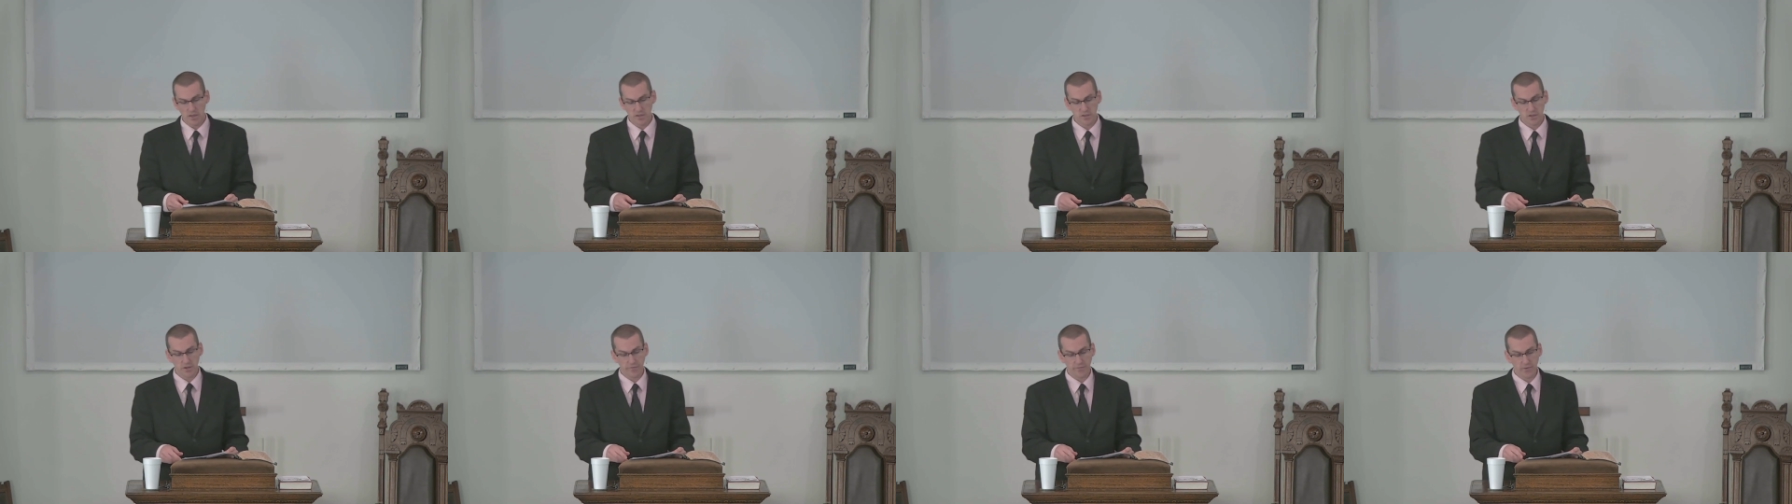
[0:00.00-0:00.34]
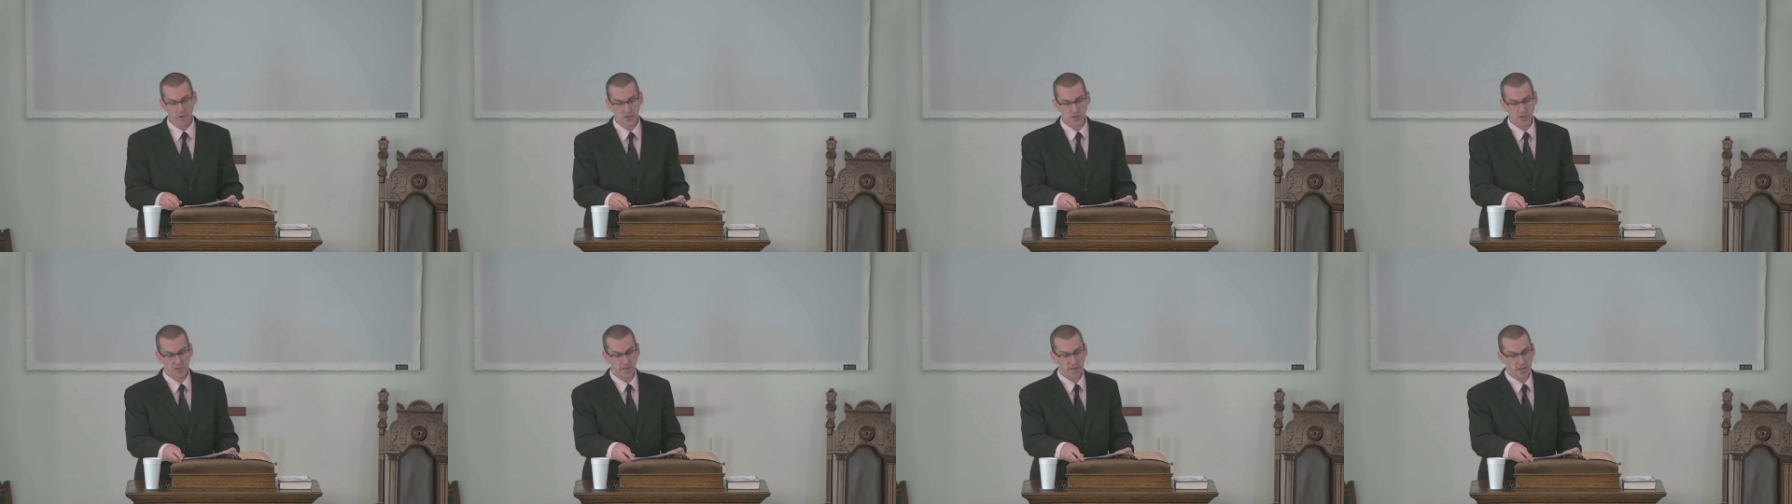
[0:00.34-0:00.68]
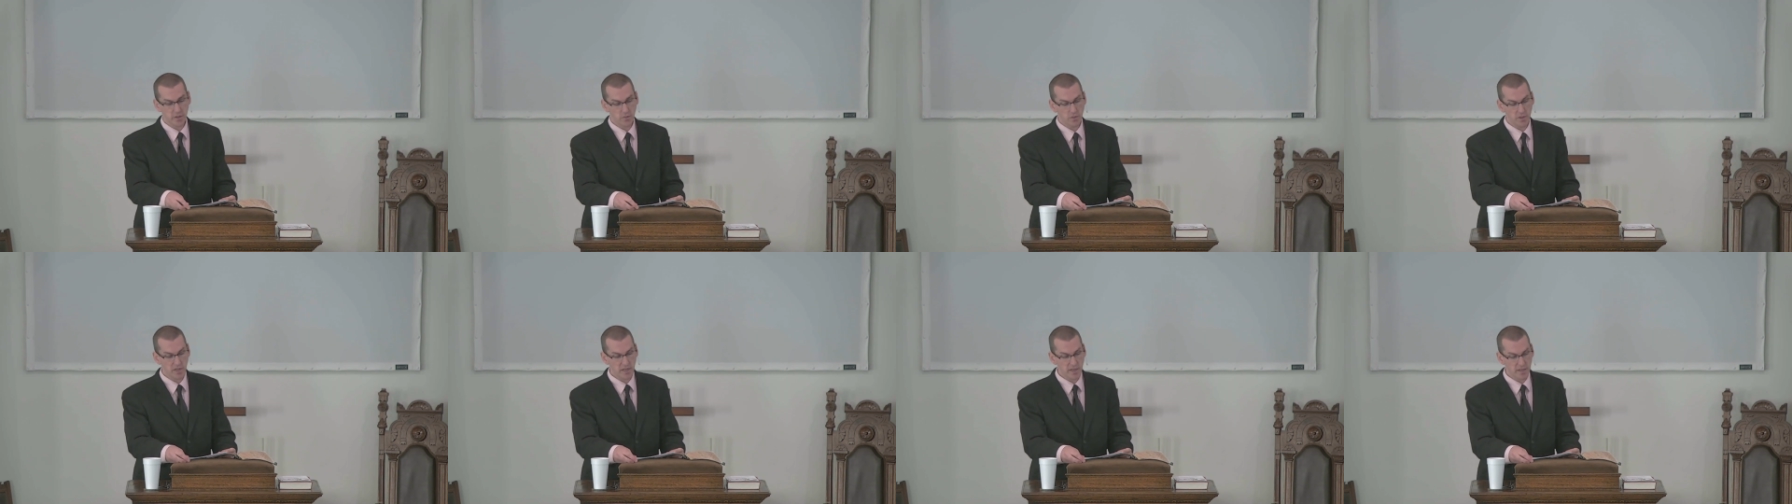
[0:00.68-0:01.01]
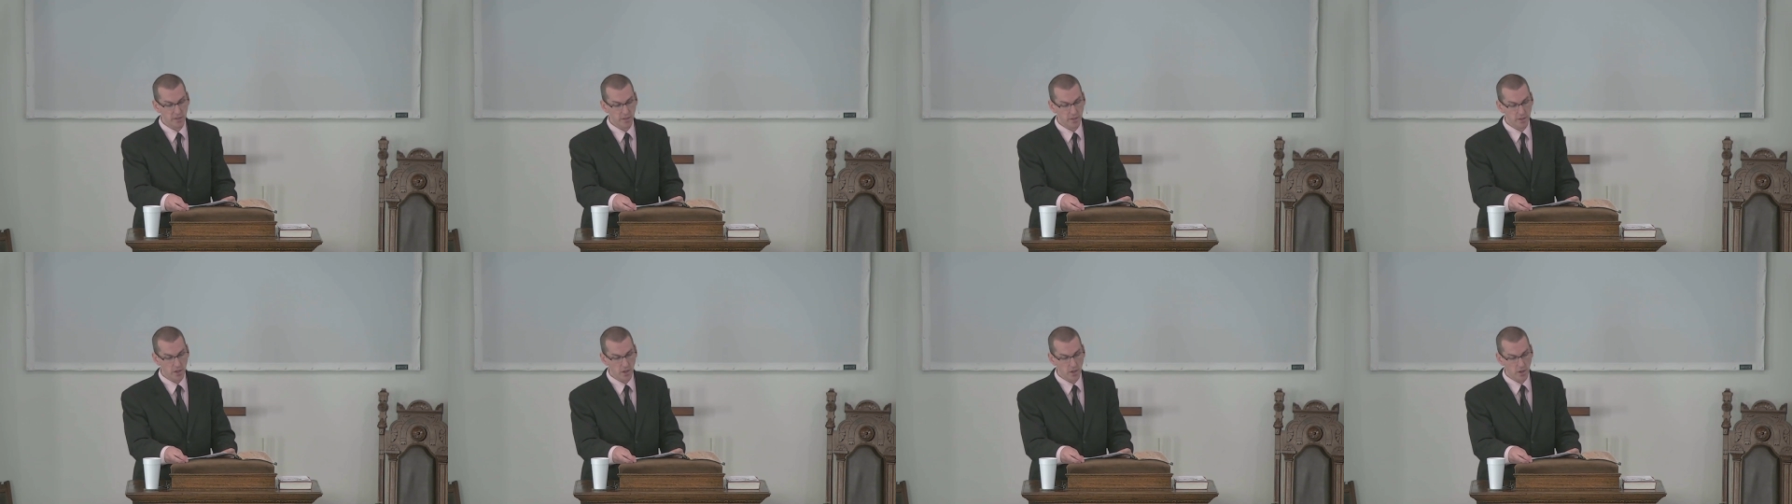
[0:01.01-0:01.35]
It's the first thing we
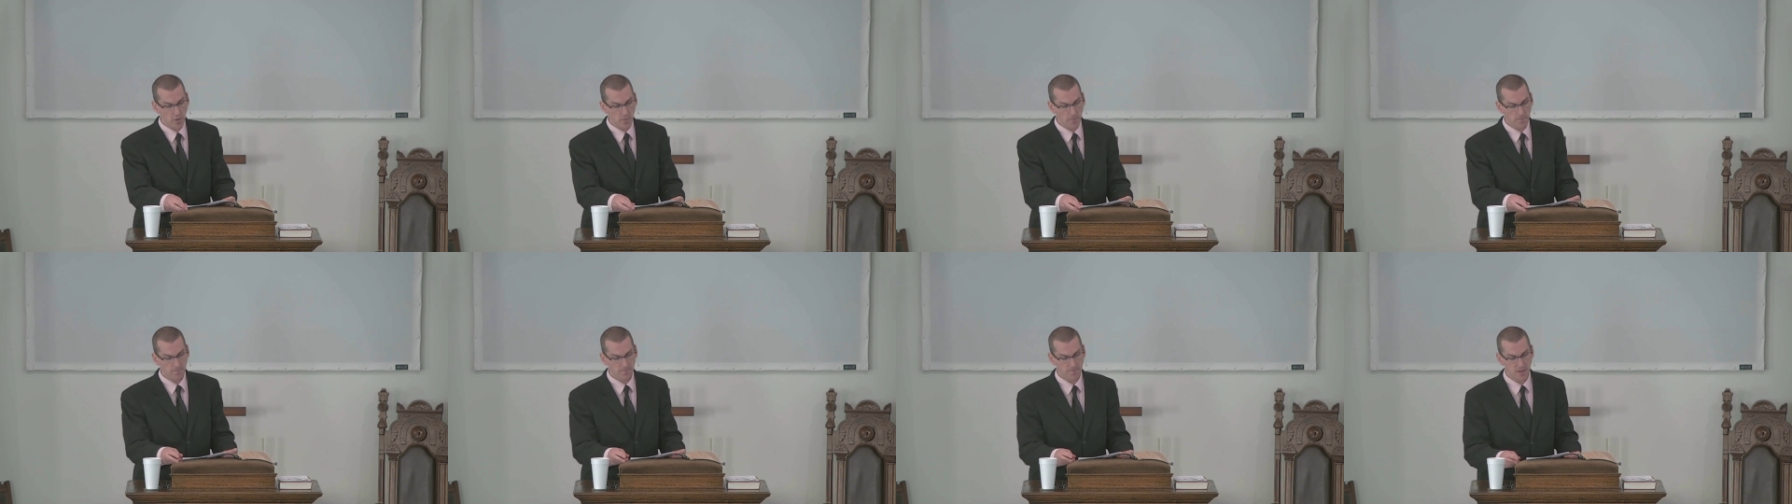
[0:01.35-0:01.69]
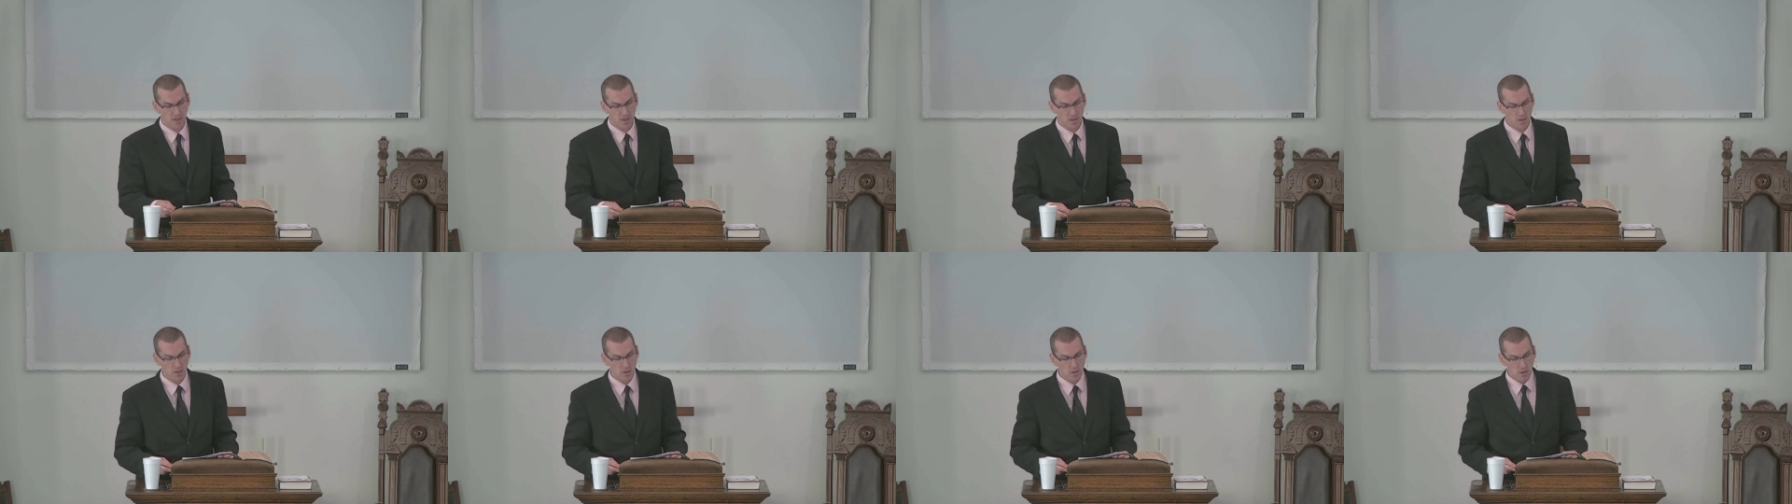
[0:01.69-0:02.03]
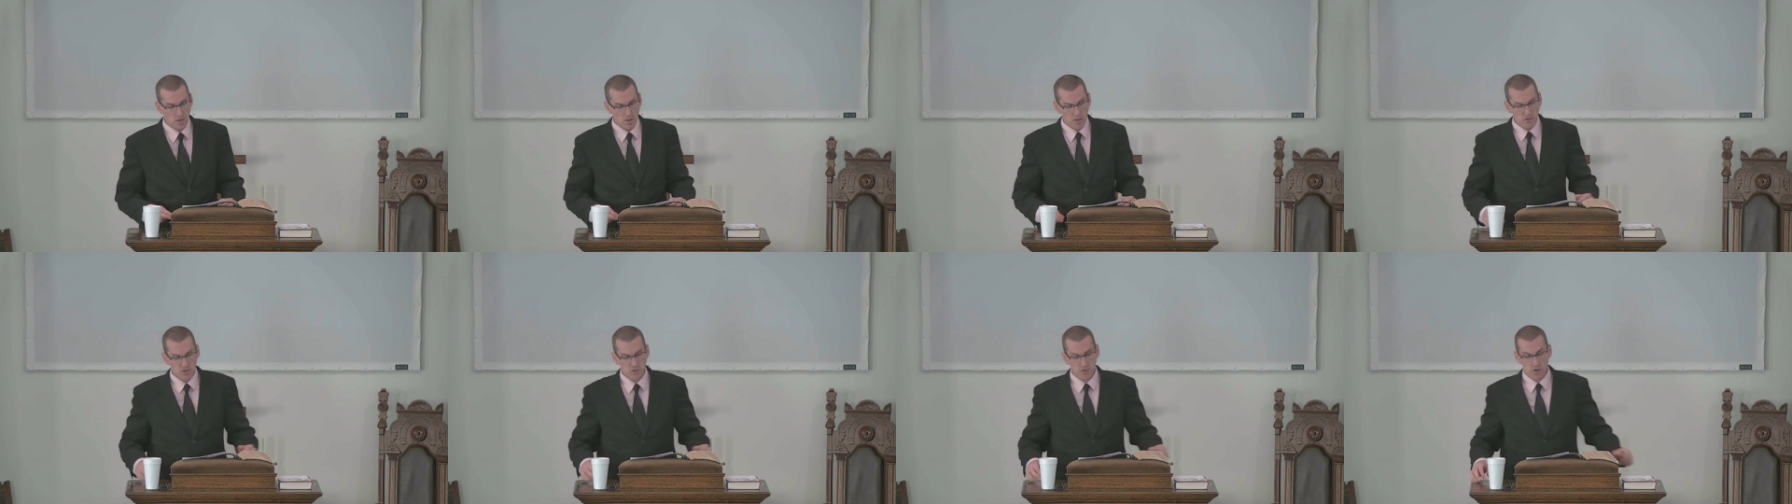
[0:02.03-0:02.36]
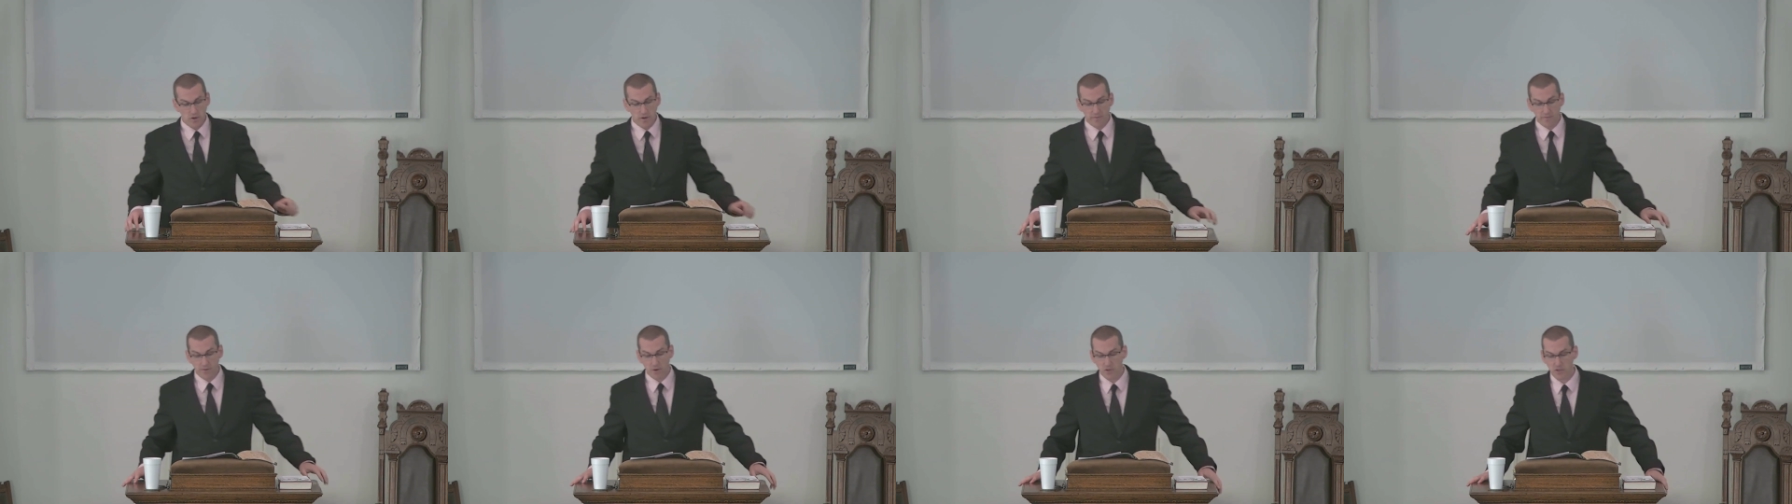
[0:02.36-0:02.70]
need to know.
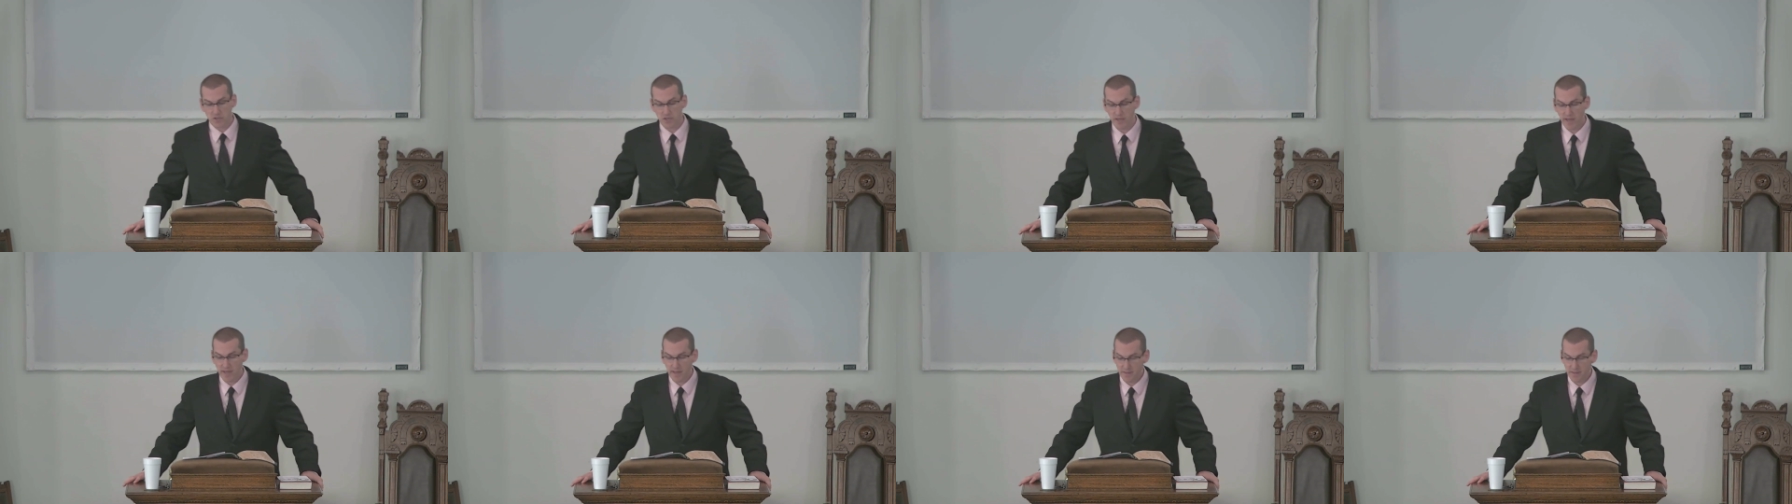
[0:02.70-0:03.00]
Starting in verse